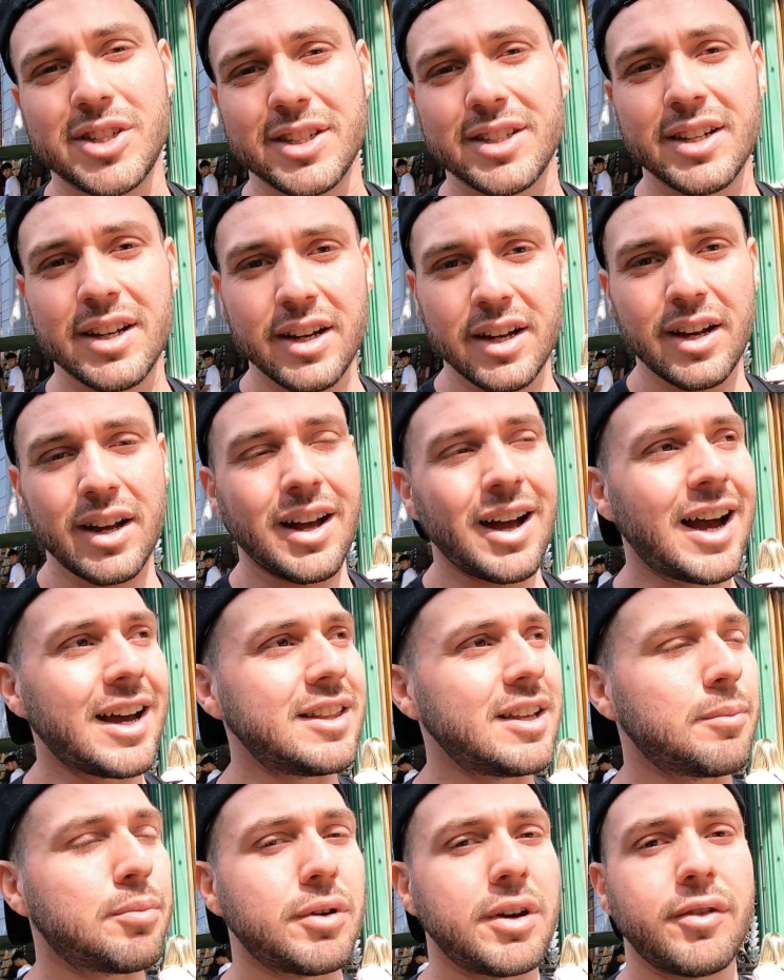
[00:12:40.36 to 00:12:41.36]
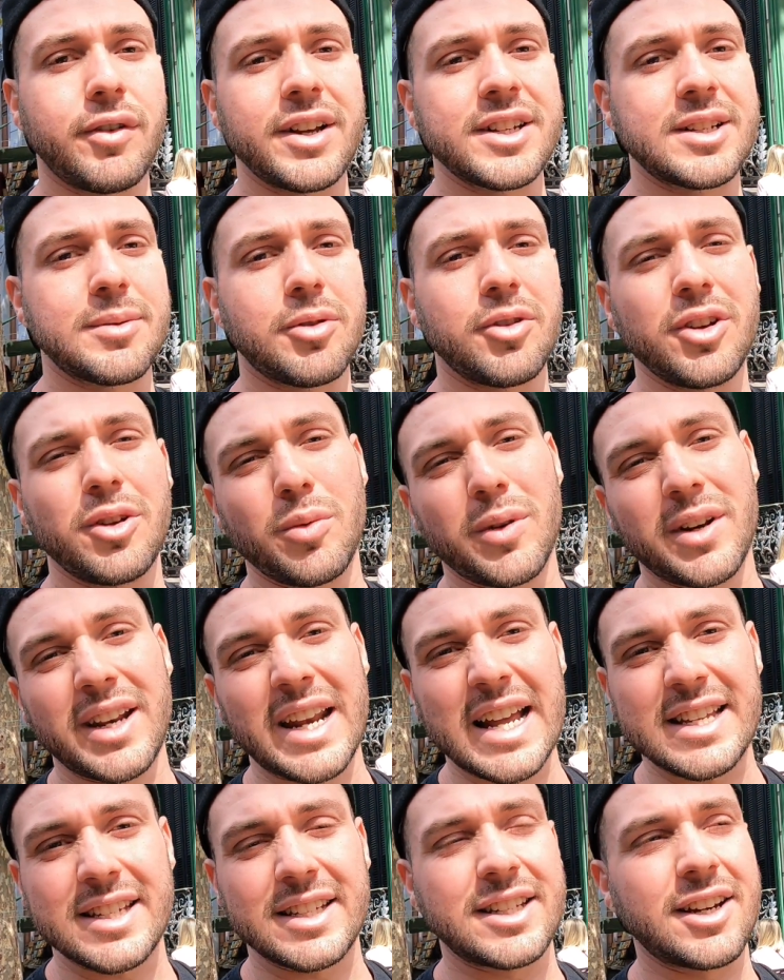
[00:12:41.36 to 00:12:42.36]
is, I think, pretty reasonable. You wouldn't
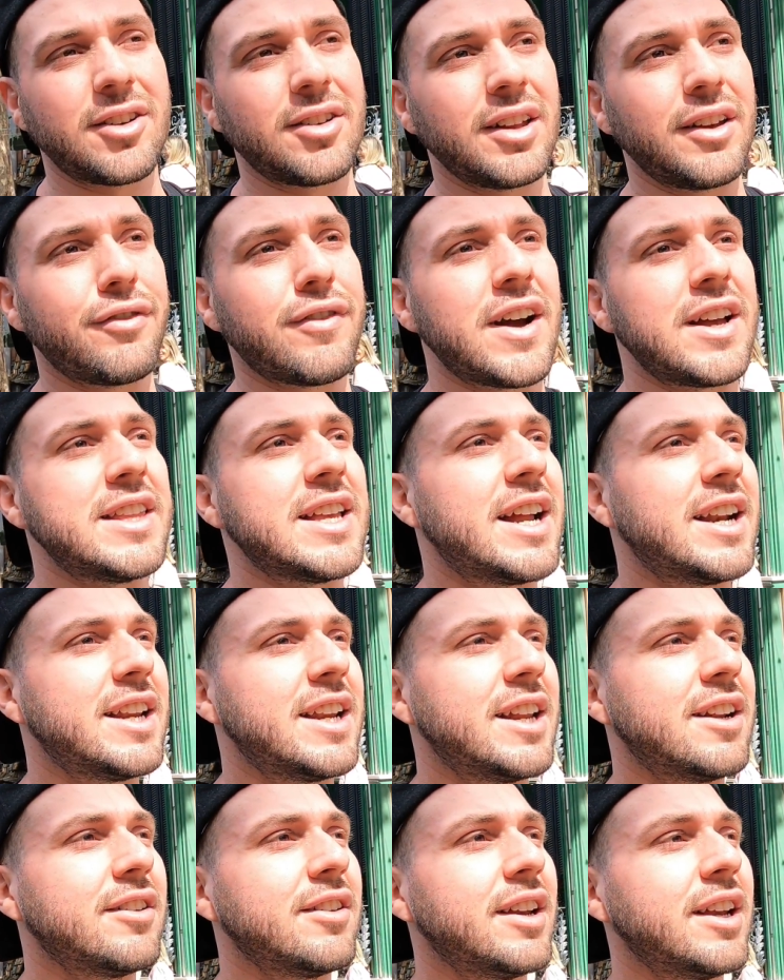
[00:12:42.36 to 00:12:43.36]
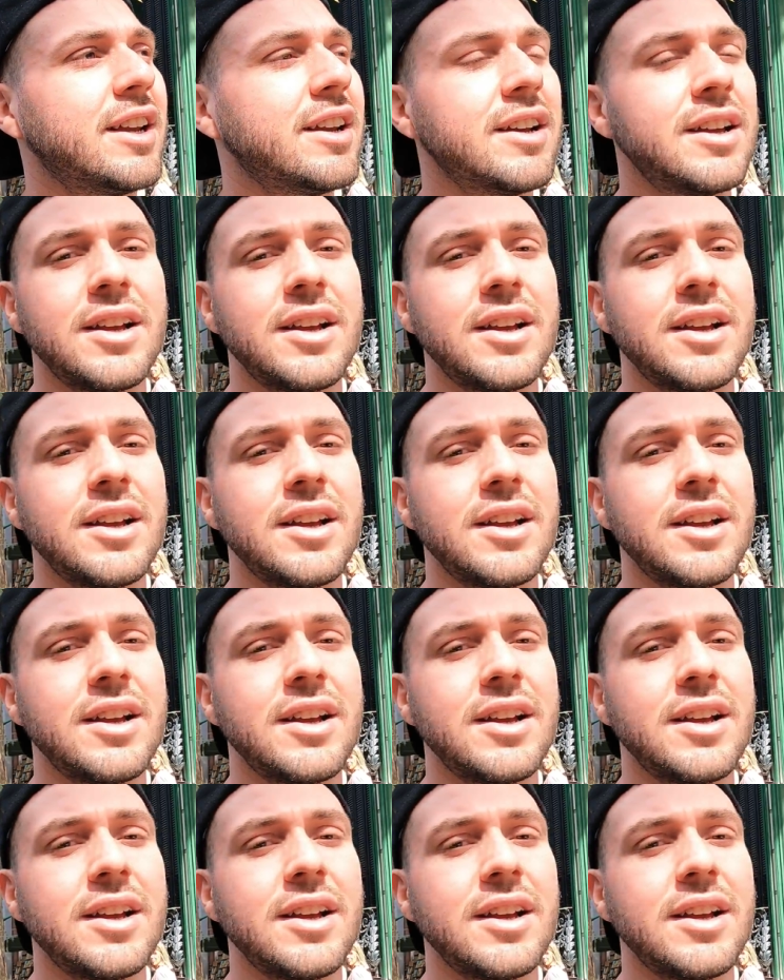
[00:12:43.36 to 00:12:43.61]
necessarily find that in Italy.